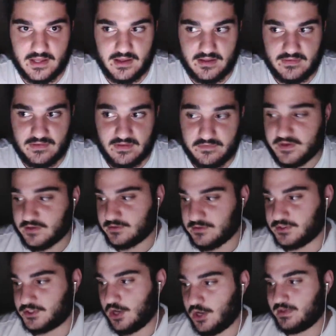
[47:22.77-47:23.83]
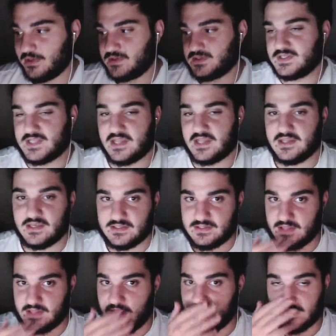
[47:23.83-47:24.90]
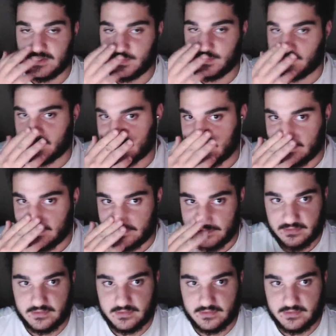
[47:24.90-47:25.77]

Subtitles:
difficult the job is, because I think it's pretty tough.